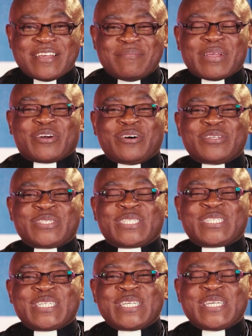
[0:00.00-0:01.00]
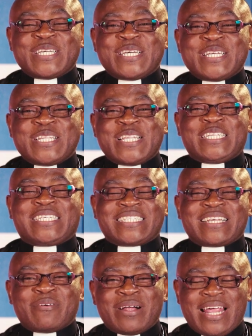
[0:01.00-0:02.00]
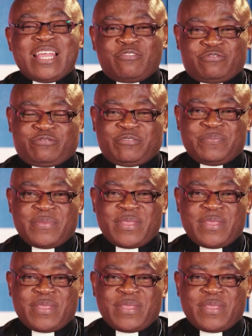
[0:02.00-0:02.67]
because this is our life.